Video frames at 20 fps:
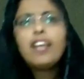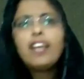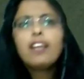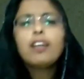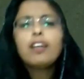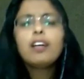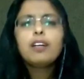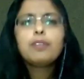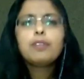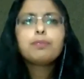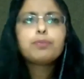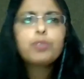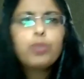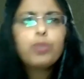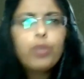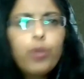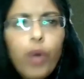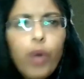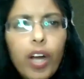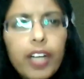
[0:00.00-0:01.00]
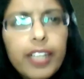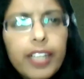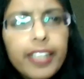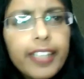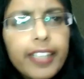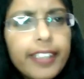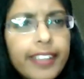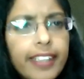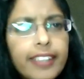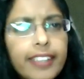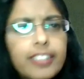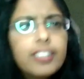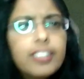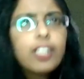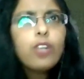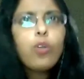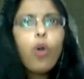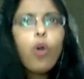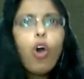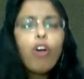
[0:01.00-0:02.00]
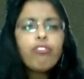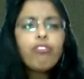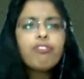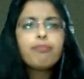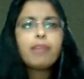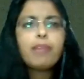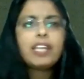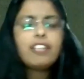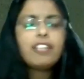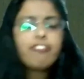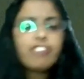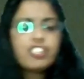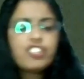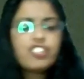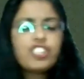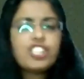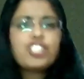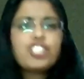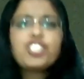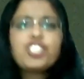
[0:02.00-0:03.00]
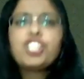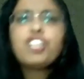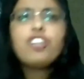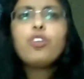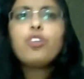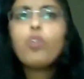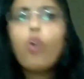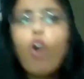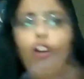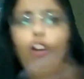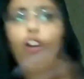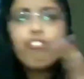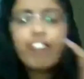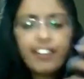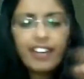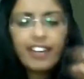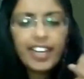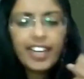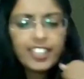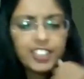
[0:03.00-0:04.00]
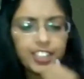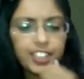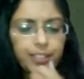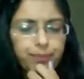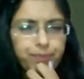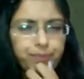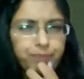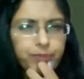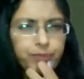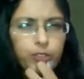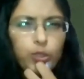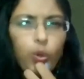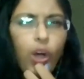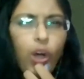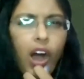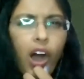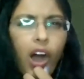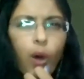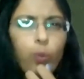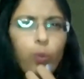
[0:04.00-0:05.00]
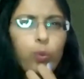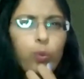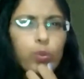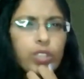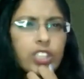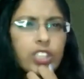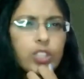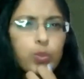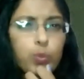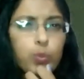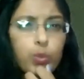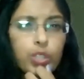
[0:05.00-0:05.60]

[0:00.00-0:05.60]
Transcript: I told you earlier, there is a law of manifestation and law of attraction. So how this